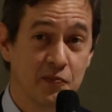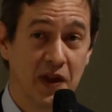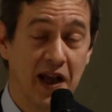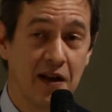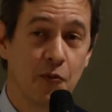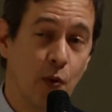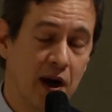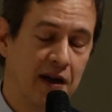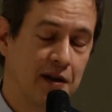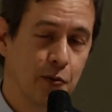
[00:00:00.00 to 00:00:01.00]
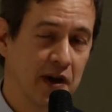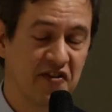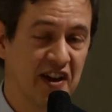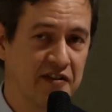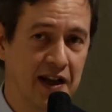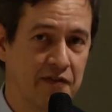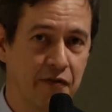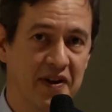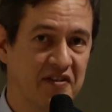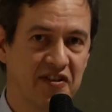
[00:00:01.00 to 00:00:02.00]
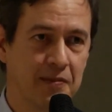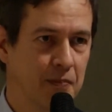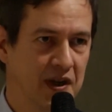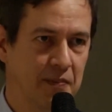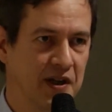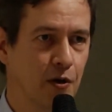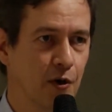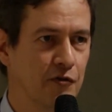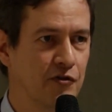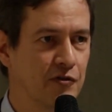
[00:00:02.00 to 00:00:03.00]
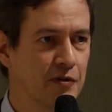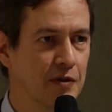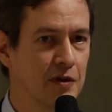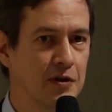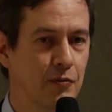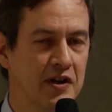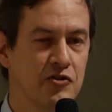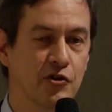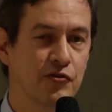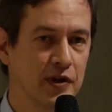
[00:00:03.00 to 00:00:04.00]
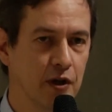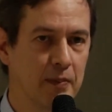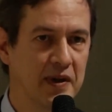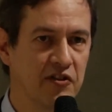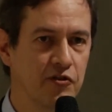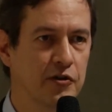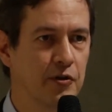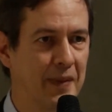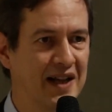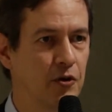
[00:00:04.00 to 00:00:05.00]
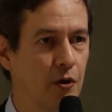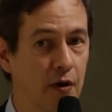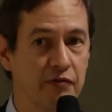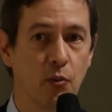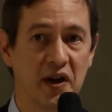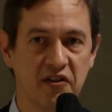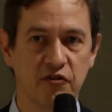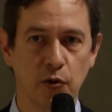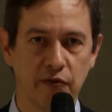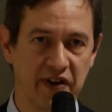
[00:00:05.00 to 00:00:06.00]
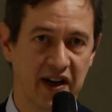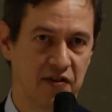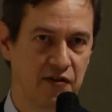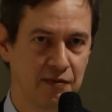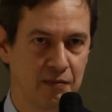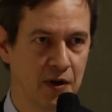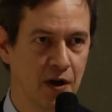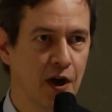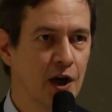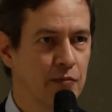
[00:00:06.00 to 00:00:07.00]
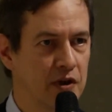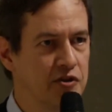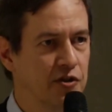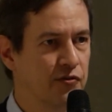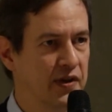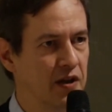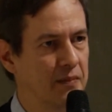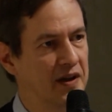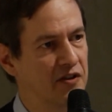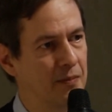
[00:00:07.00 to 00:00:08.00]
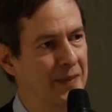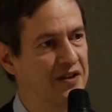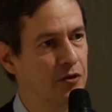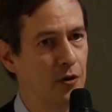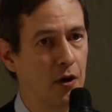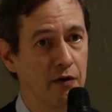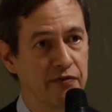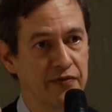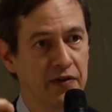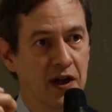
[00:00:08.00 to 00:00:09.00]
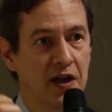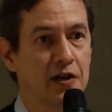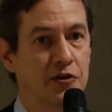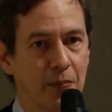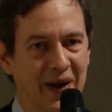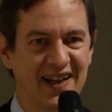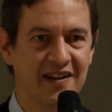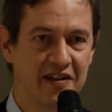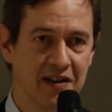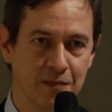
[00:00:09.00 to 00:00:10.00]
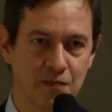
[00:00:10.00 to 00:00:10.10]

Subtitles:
And why do I say that? Very simply because religious freedom is not a matter of what is your faith. Religious freedom is a matter of humanity.